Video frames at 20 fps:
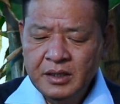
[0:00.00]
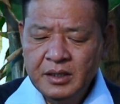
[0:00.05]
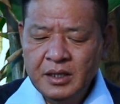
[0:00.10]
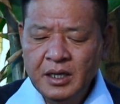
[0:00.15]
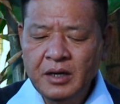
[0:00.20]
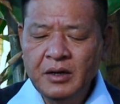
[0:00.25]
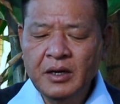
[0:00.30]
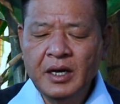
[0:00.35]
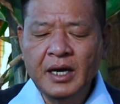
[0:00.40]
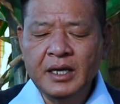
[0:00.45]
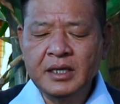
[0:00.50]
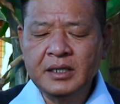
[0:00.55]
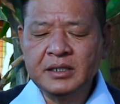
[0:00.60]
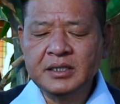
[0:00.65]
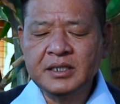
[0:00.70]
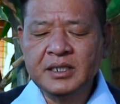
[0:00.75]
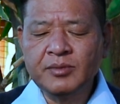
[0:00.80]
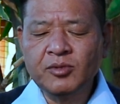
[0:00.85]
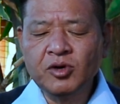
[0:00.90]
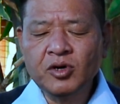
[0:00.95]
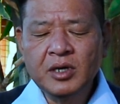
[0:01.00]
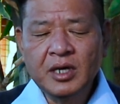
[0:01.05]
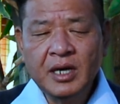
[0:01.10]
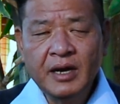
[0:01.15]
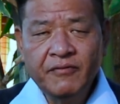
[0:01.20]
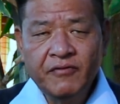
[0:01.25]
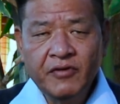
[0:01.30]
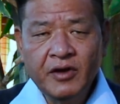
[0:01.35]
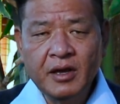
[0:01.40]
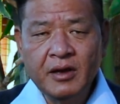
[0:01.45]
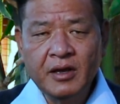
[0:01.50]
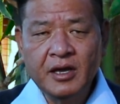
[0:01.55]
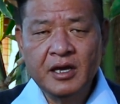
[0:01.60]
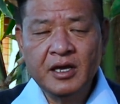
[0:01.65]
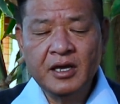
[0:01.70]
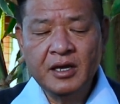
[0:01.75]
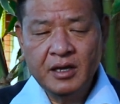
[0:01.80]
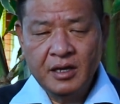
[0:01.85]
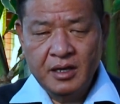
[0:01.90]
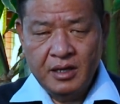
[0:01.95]
Now, a
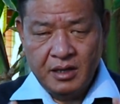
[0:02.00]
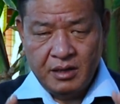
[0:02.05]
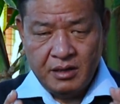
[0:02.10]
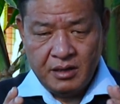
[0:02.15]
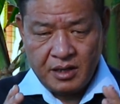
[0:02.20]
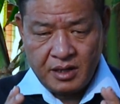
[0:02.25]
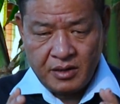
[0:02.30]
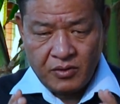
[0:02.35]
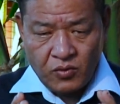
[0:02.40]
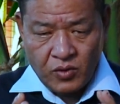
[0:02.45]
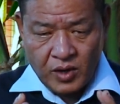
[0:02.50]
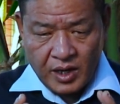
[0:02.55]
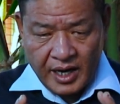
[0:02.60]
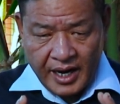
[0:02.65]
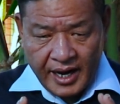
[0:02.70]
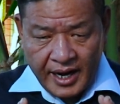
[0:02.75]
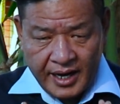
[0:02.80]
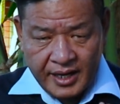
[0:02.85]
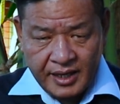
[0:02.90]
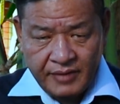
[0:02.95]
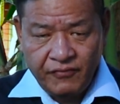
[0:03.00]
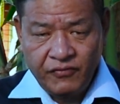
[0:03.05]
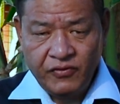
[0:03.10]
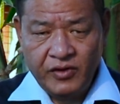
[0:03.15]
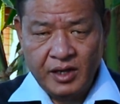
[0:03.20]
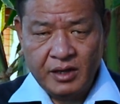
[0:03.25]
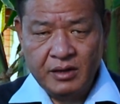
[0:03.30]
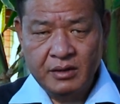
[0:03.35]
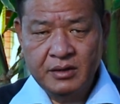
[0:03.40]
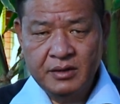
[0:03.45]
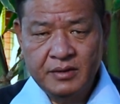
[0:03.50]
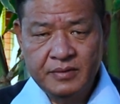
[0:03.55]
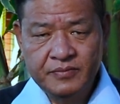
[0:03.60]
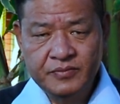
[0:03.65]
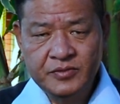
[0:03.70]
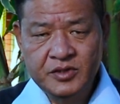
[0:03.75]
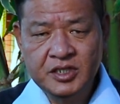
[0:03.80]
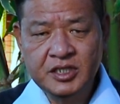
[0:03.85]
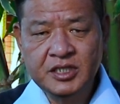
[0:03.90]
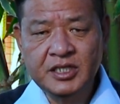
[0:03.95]
demographic, what I feel
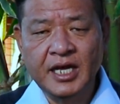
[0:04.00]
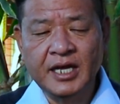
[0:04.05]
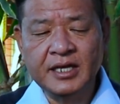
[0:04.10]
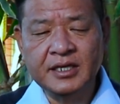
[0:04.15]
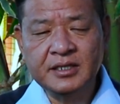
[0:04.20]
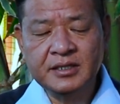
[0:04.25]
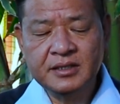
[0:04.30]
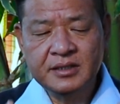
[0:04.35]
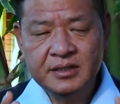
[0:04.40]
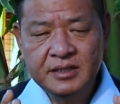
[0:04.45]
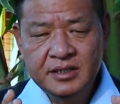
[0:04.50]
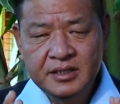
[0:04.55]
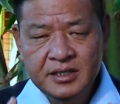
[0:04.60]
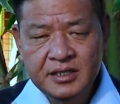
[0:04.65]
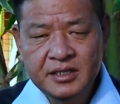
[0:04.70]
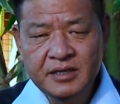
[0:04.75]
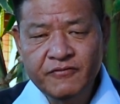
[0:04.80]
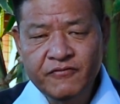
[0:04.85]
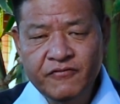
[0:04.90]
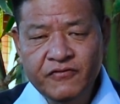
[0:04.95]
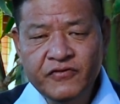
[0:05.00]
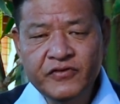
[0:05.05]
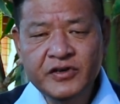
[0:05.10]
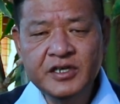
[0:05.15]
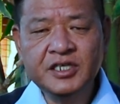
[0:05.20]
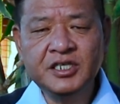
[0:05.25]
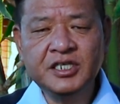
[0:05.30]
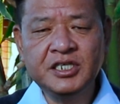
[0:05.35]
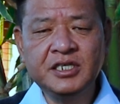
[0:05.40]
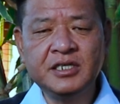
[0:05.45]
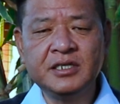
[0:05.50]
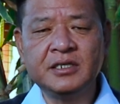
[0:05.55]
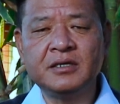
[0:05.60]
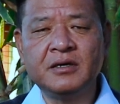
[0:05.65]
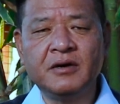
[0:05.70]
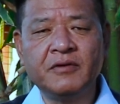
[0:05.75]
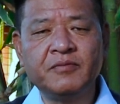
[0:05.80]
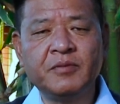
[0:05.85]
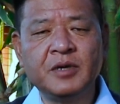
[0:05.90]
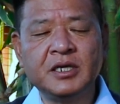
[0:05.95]
is that in the first year
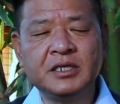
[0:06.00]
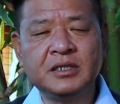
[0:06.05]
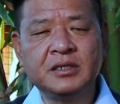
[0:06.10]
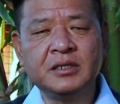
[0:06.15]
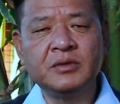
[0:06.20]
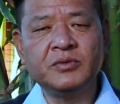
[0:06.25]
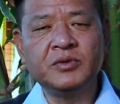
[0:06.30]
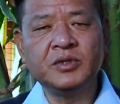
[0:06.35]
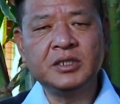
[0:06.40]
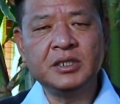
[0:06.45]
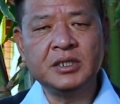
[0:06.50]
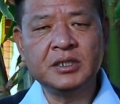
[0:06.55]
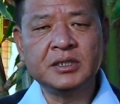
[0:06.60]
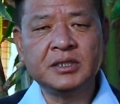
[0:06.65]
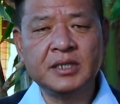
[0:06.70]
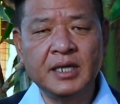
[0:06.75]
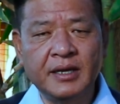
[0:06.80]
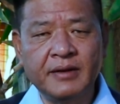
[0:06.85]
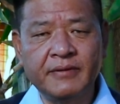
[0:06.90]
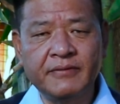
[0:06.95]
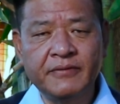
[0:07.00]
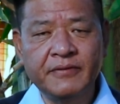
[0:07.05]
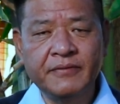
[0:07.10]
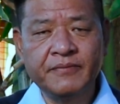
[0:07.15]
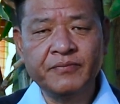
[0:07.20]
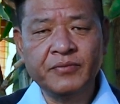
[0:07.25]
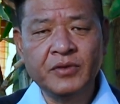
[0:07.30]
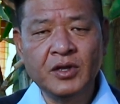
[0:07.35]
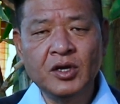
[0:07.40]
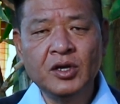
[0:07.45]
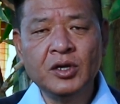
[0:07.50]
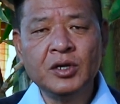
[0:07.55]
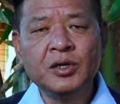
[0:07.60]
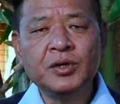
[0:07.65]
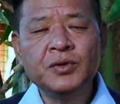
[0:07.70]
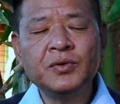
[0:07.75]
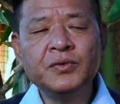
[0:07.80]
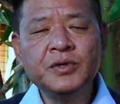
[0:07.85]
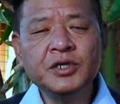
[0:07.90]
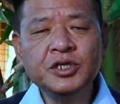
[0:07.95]
of my service itself,
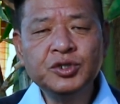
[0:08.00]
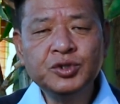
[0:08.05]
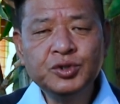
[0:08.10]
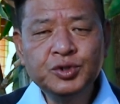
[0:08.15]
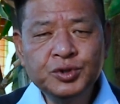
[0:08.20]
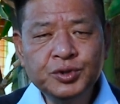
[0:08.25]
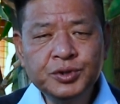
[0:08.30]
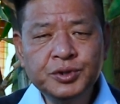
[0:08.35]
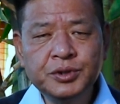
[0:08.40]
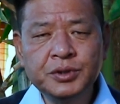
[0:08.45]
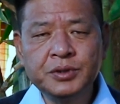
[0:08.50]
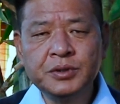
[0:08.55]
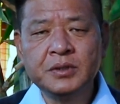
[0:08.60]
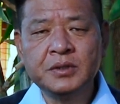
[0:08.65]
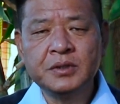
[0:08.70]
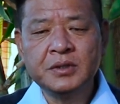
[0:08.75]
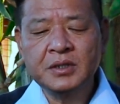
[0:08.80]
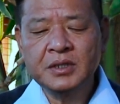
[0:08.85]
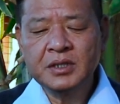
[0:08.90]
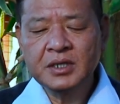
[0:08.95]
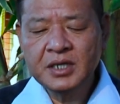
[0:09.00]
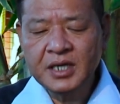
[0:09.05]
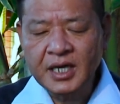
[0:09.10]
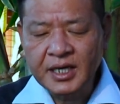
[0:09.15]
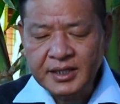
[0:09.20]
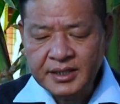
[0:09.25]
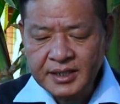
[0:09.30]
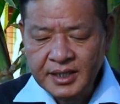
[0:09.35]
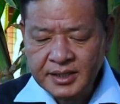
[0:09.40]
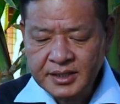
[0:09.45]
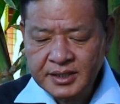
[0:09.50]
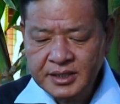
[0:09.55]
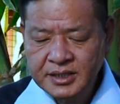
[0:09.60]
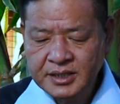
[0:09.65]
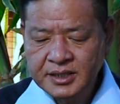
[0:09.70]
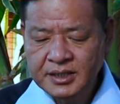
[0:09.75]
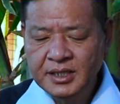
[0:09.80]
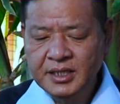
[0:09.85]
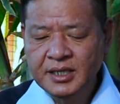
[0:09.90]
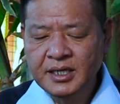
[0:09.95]
we should conduct
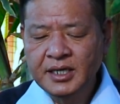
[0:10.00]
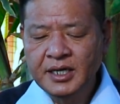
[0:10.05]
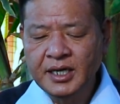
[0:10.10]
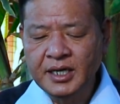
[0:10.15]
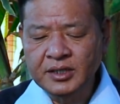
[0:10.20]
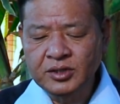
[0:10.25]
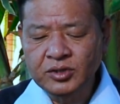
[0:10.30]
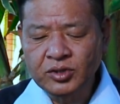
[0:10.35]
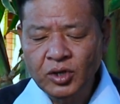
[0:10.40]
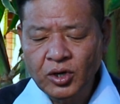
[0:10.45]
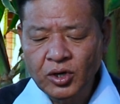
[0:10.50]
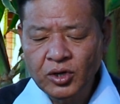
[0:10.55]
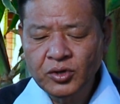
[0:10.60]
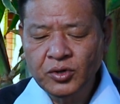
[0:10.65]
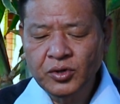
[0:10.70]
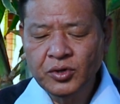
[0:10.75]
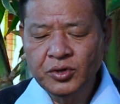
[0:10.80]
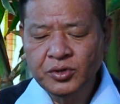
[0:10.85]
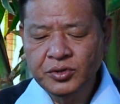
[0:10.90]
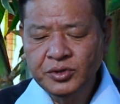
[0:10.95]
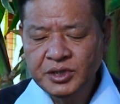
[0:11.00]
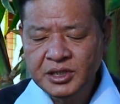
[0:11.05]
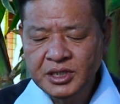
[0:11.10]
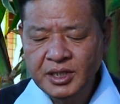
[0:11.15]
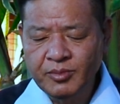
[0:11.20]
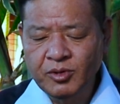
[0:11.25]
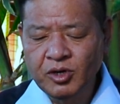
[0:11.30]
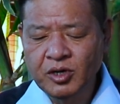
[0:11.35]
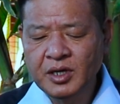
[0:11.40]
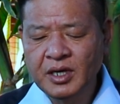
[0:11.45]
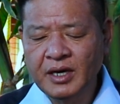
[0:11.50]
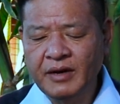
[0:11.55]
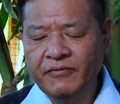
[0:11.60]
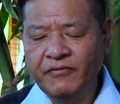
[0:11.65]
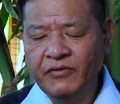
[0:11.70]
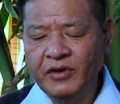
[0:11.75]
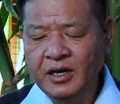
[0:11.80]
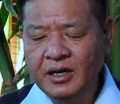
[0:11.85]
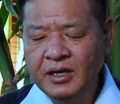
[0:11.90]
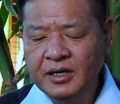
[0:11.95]
a thorough
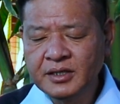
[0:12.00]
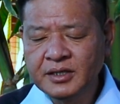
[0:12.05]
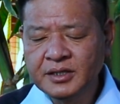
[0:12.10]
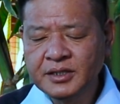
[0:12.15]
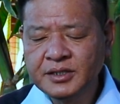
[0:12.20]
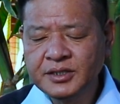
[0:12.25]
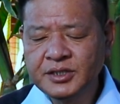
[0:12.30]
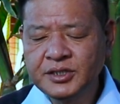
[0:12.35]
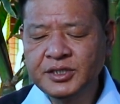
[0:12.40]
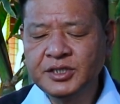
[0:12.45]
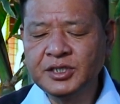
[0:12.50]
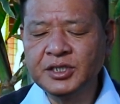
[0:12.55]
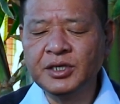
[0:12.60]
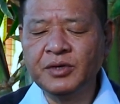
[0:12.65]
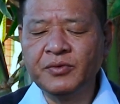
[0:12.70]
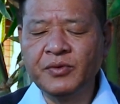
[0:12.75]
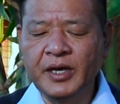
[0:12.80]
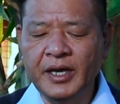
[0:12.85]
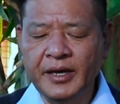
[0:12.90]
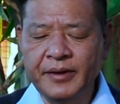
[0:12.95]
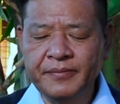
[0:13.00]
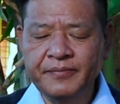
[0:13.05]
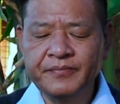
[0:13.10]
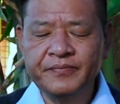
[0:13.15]
demographic survey.